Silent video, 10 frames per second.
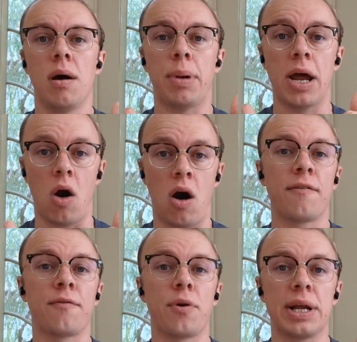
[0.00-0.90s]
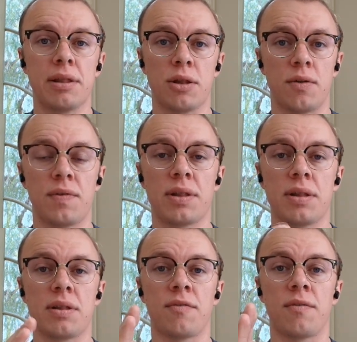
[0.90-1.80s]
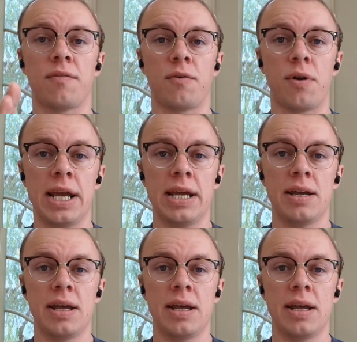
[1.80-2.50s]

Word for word: by offering services for free